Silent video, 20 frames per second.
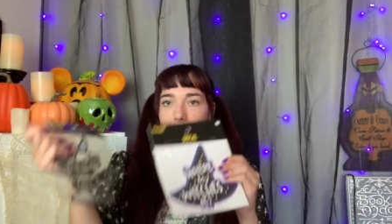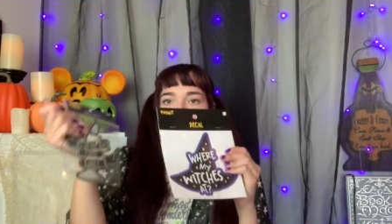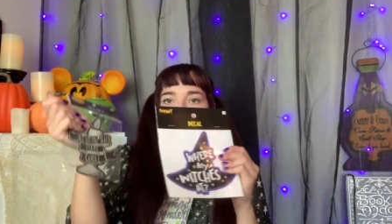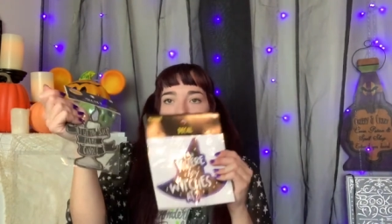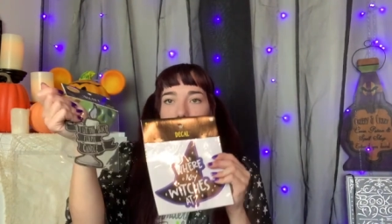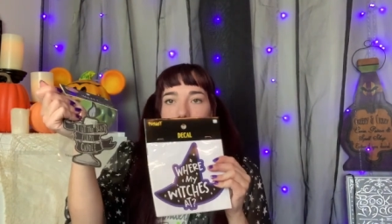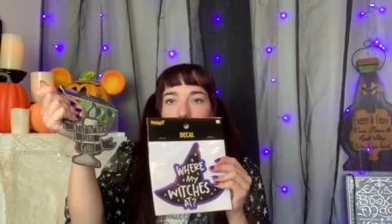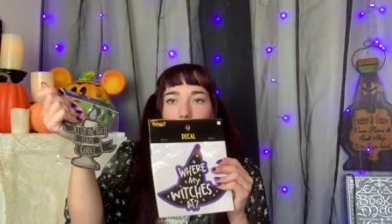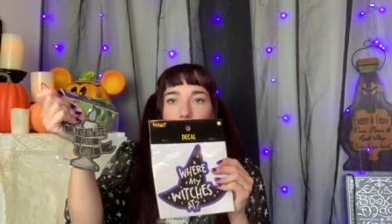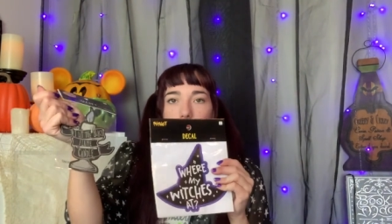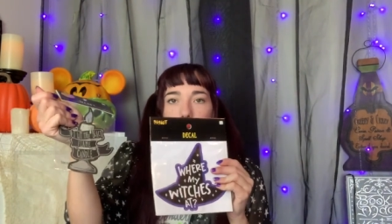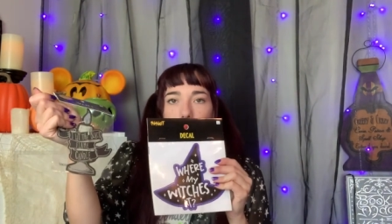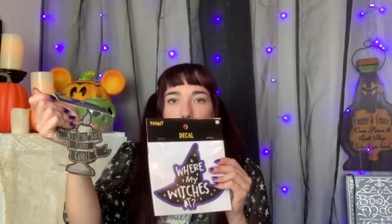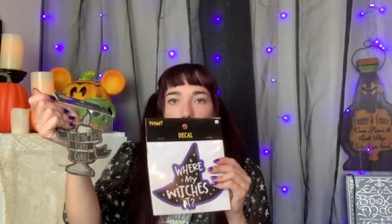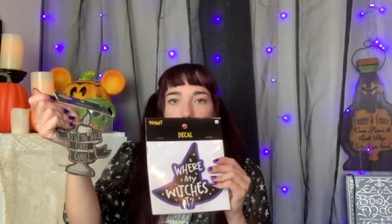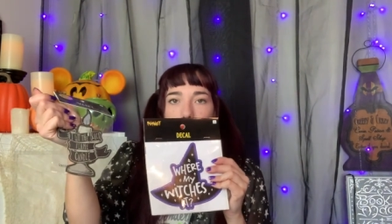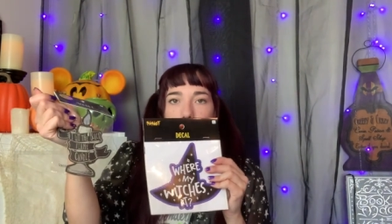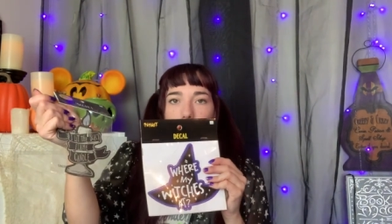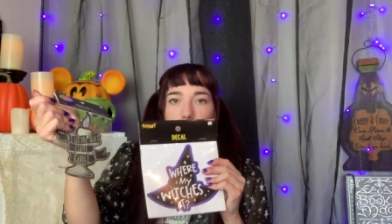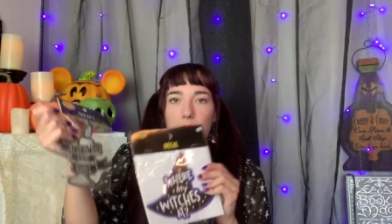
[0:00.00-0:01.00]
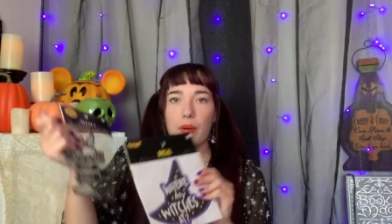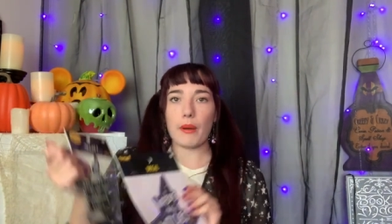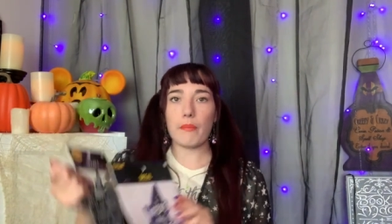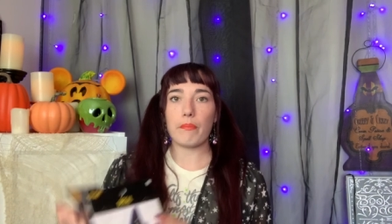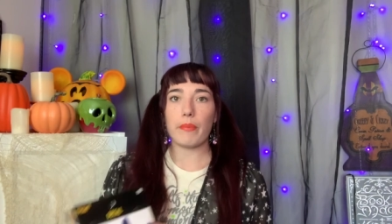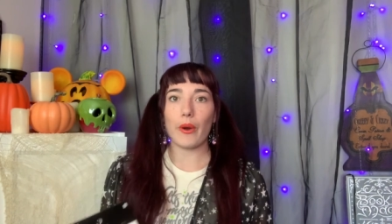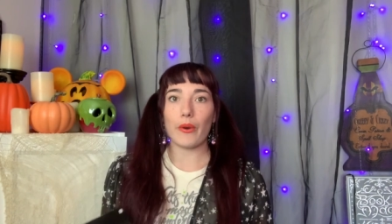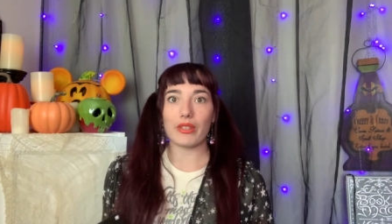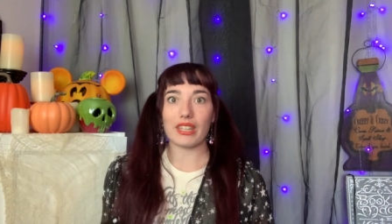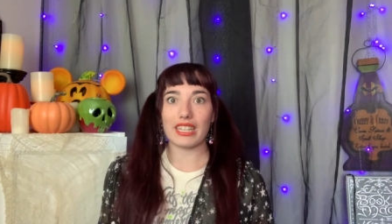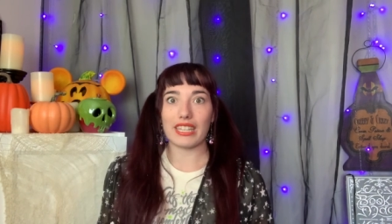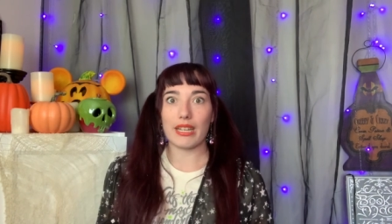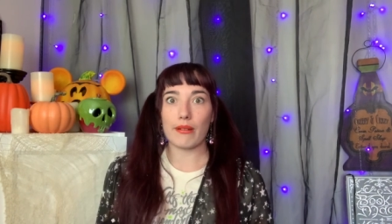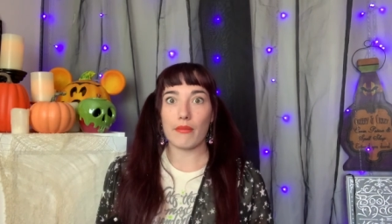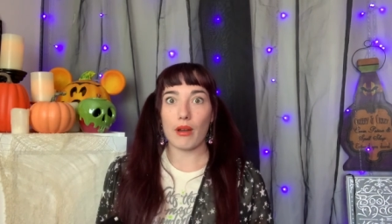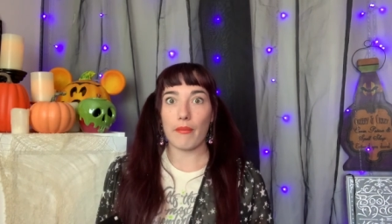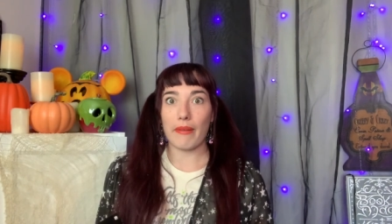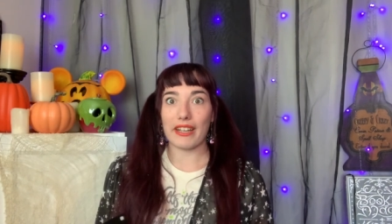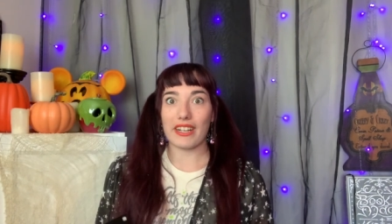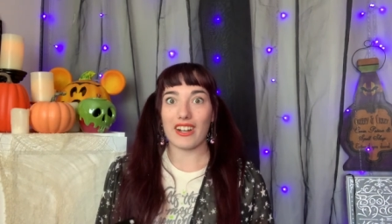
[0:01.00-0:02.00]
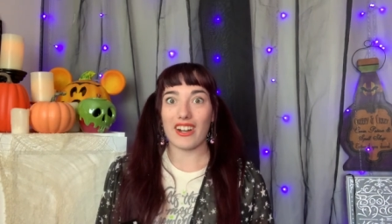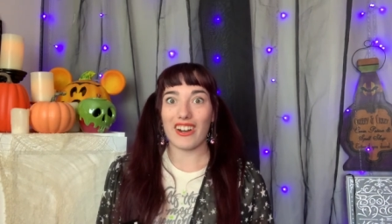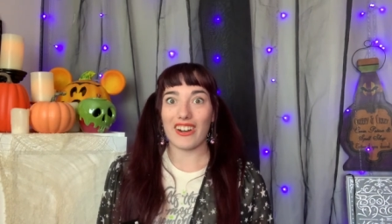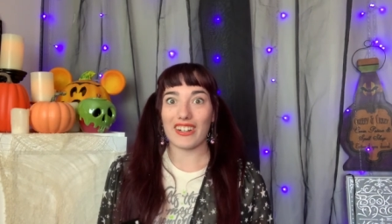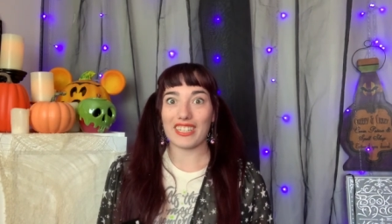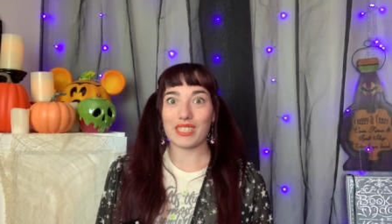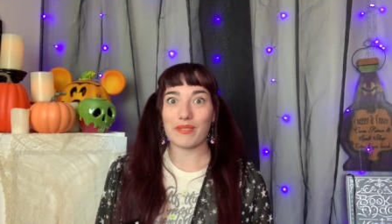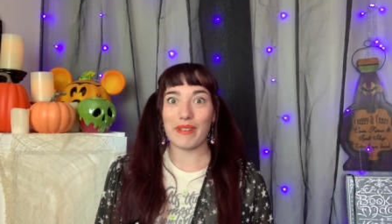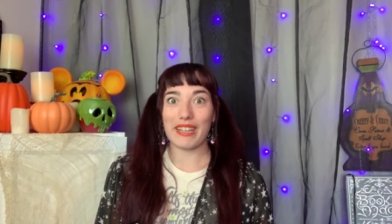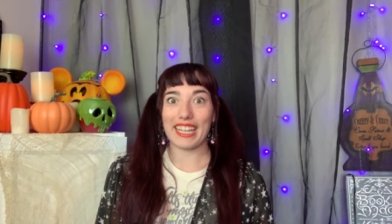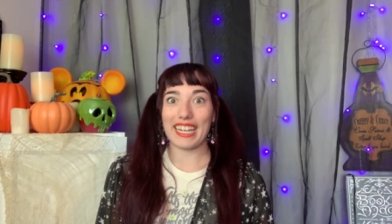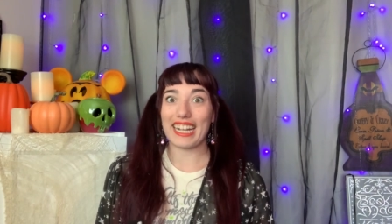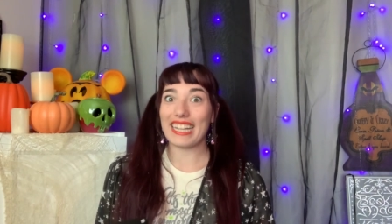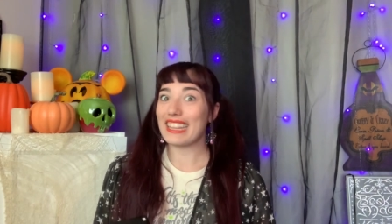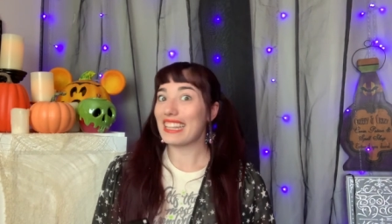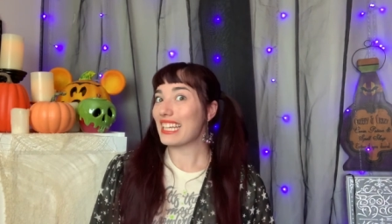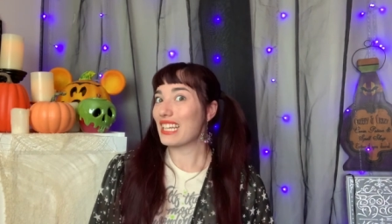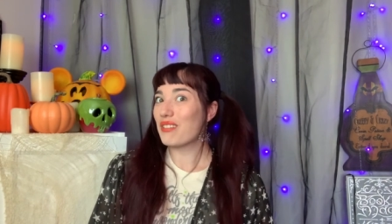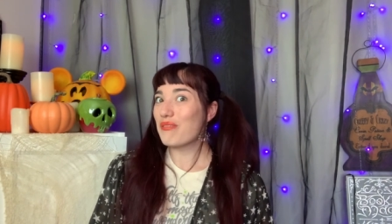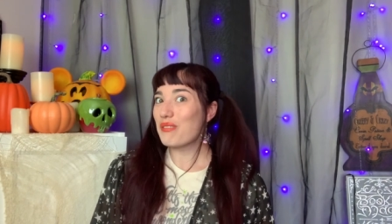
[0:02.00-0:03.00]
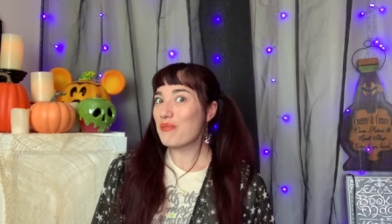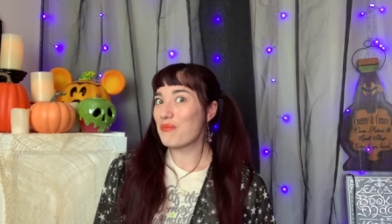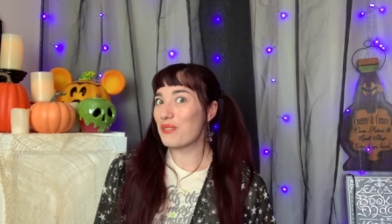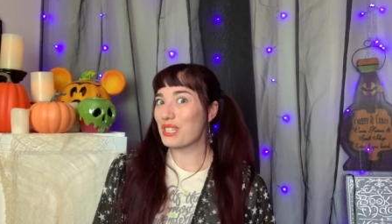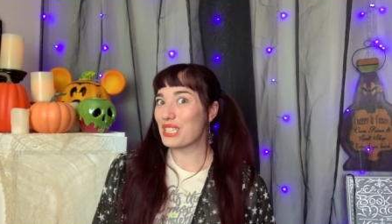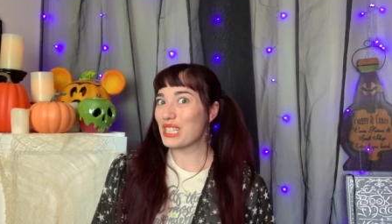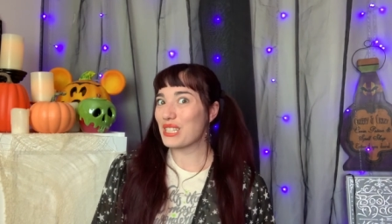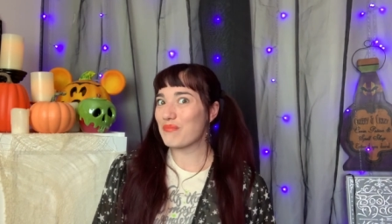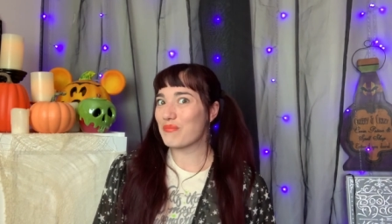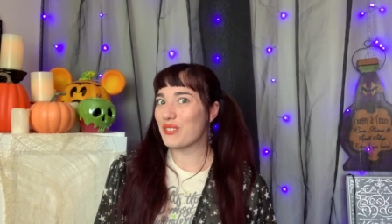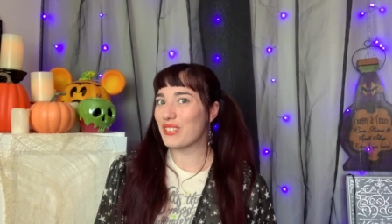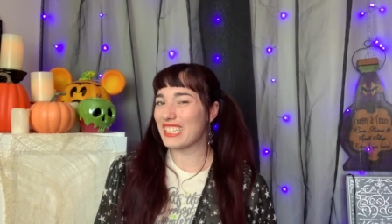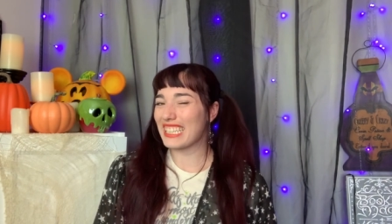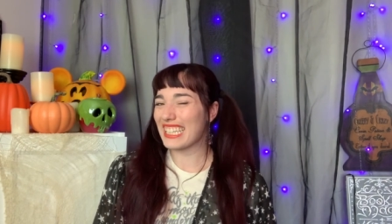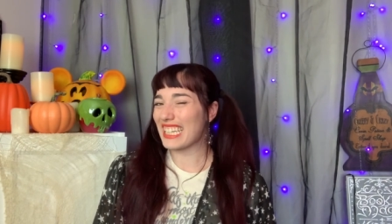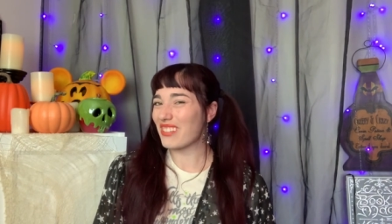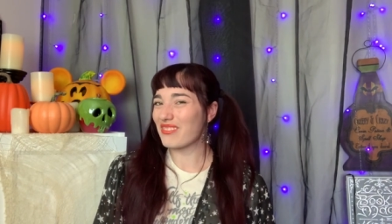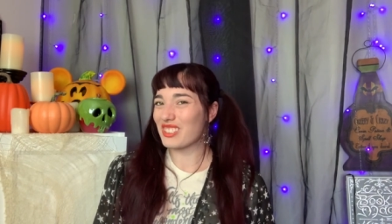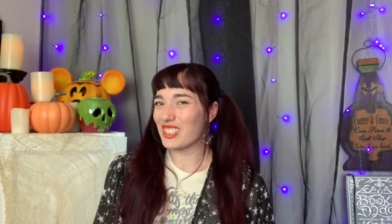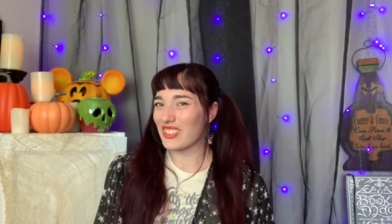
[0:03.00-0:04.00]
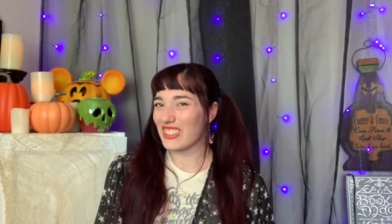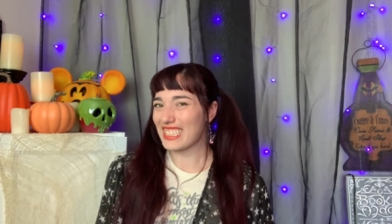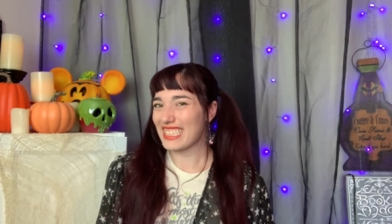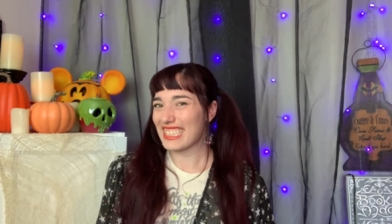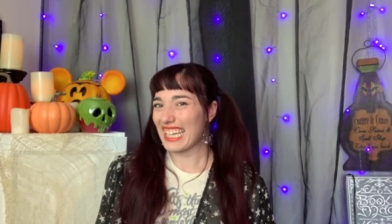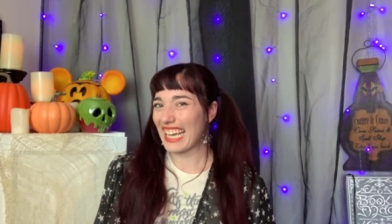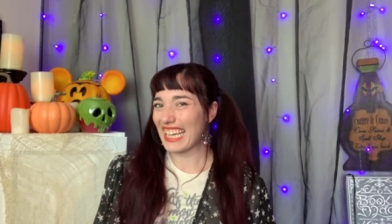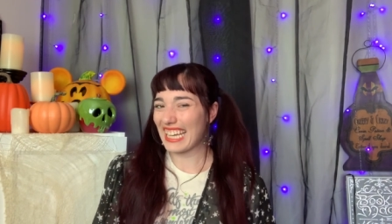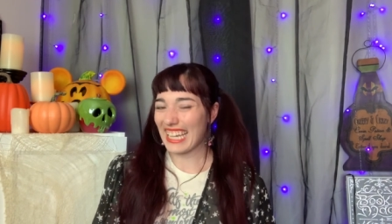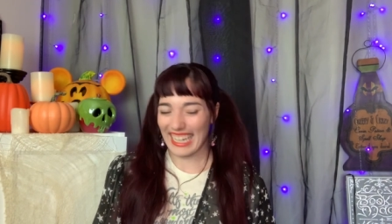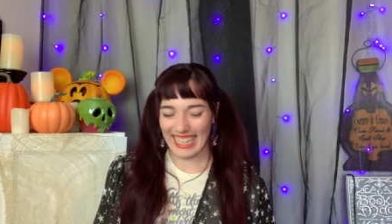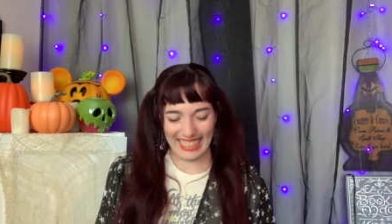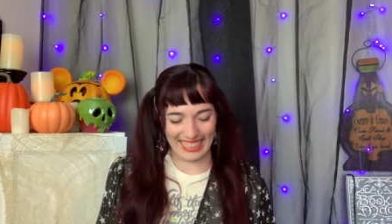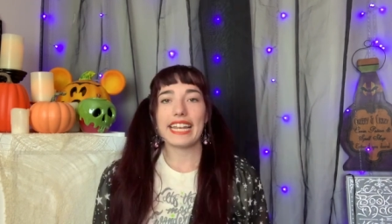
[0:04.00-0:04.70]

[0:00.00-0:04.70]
and I think I'm gonna, probably gonna put both of them on my car to make it a little bit more spooky, and I'm so excited.